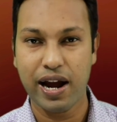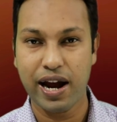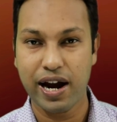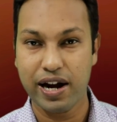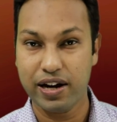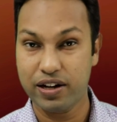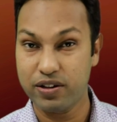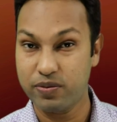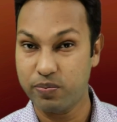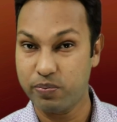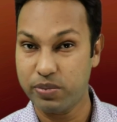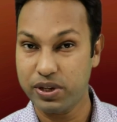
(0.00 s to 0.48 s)

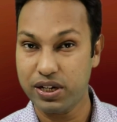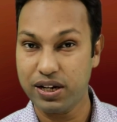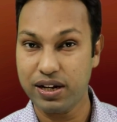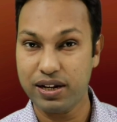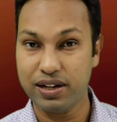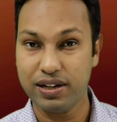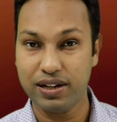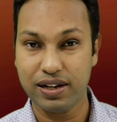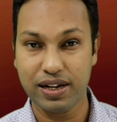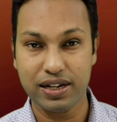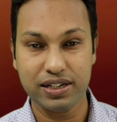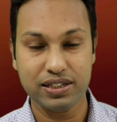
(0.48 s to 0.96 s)
and
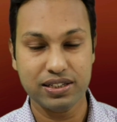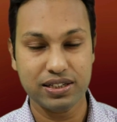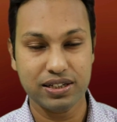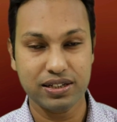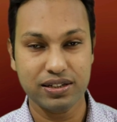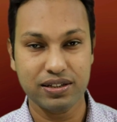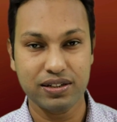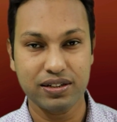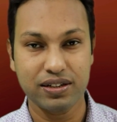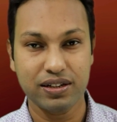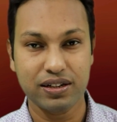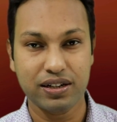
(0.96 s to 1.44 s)
benign
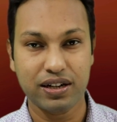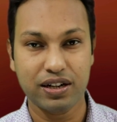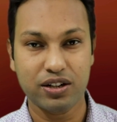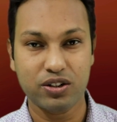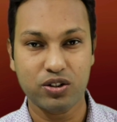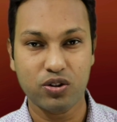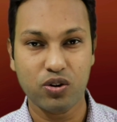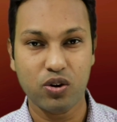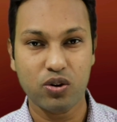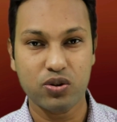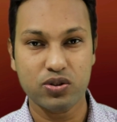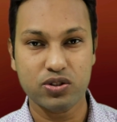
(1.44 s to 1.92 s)
lesion
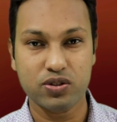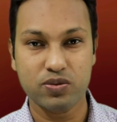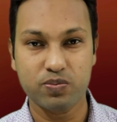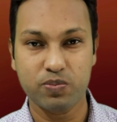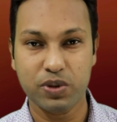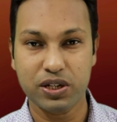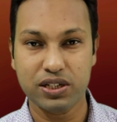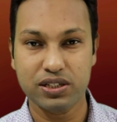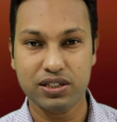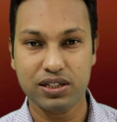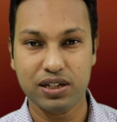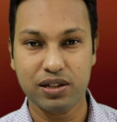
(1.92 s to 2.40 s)
can cause
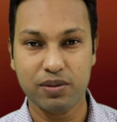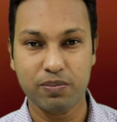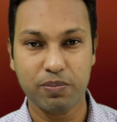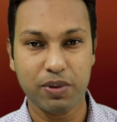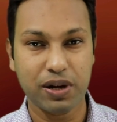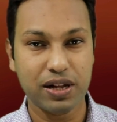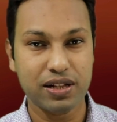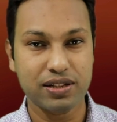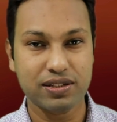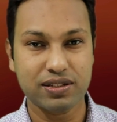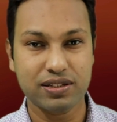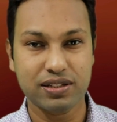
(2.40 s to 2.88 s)
facial
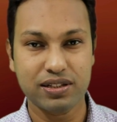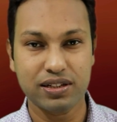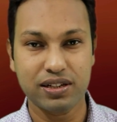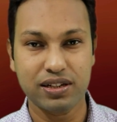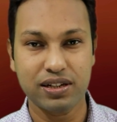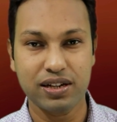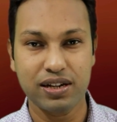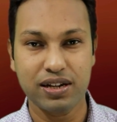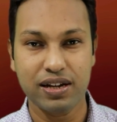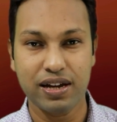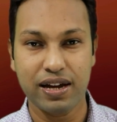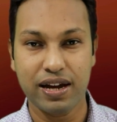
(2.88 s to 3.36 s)

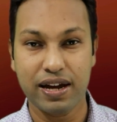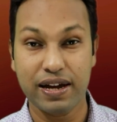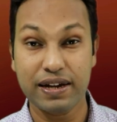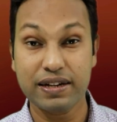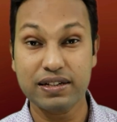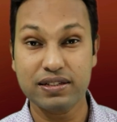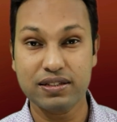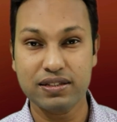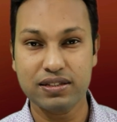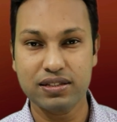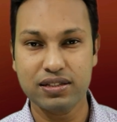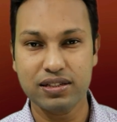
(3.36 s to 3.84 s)
palsy
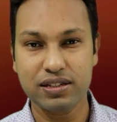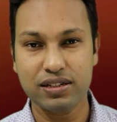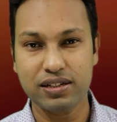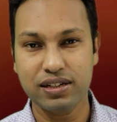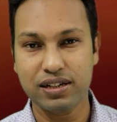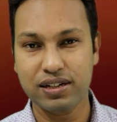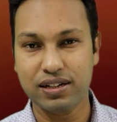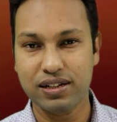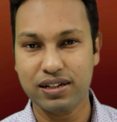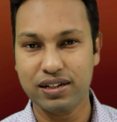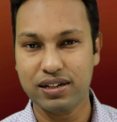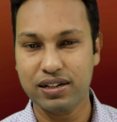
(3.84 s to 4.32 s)

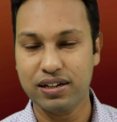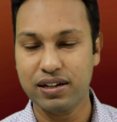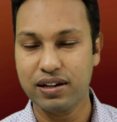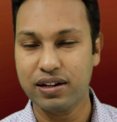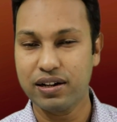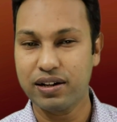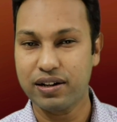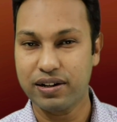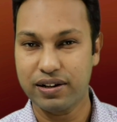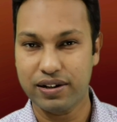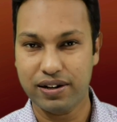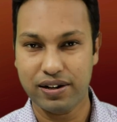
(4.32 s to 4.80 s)
exceedingly
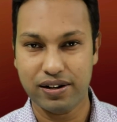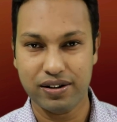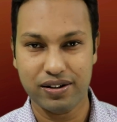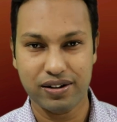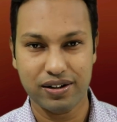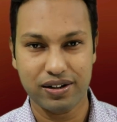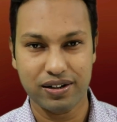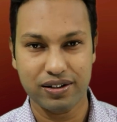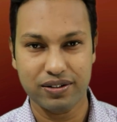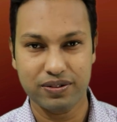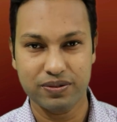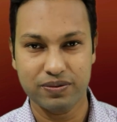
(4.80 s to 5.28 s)

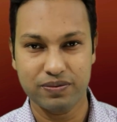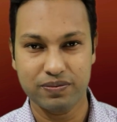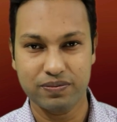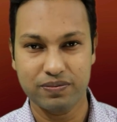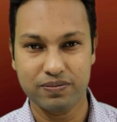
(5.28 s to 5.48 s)
rarely.